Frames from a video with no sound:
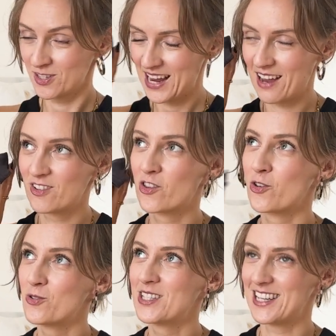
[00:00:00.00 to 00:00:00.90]

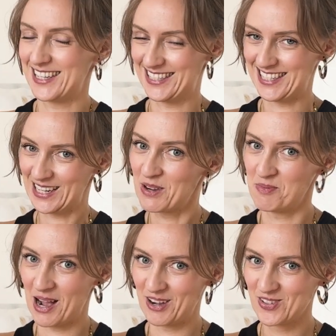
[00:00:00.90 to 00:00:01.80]
enthusiastic
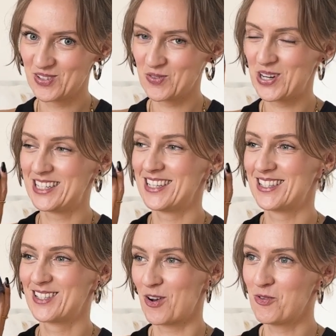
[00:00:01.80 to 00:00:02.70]
about, which
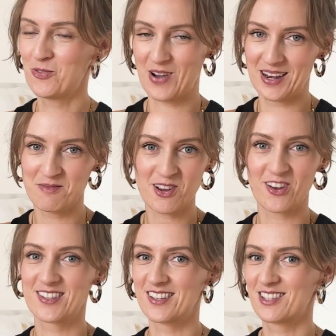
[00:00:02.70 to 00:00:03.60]
is so funny
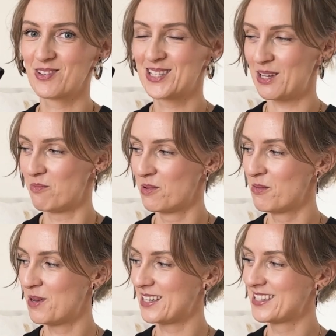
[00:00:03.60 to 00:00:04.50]
because it's so
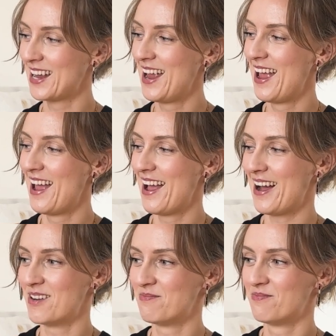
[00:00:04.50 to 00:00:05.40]
simple, but
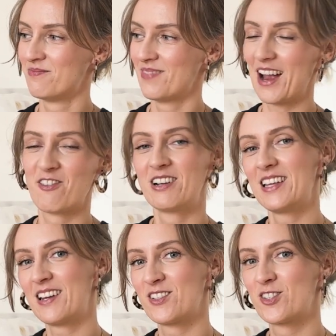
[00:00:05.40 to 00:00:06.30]
I
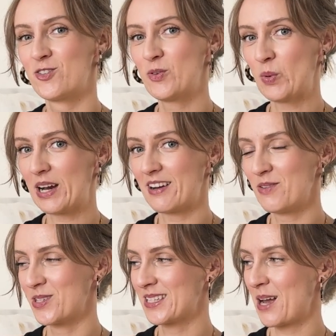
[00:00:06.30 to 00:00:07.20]
really understood where he
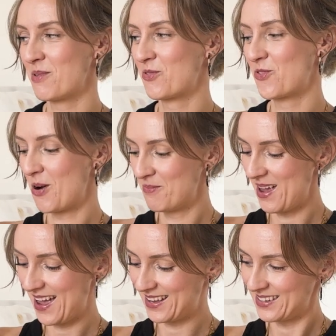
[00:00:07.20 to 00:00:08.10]
was coming from,
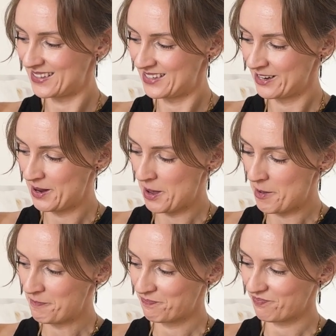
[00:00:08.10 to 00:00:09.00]
and
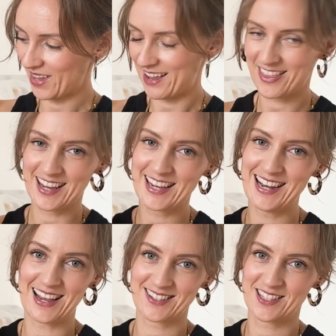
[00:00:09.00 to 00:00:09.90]
I think he
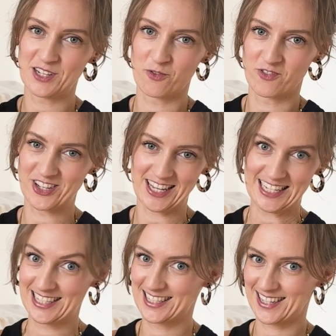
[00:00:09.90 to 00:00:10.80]
likes the
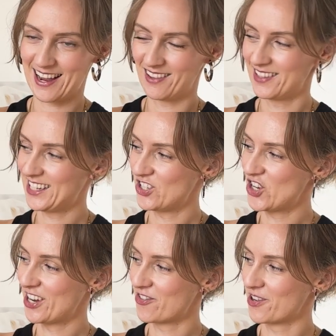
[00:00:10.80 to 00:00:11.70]
oversized style in
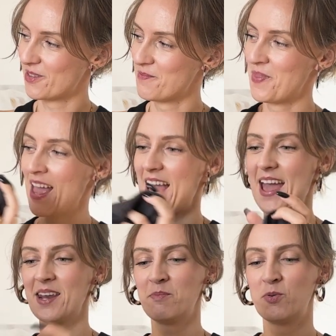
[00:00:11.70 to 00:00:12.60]
general.
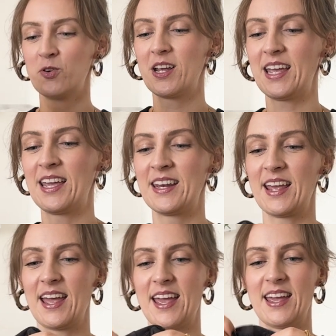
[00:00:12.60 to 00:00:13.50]
And I put
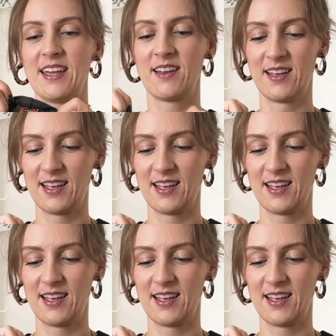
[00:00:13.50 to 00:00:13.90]
in a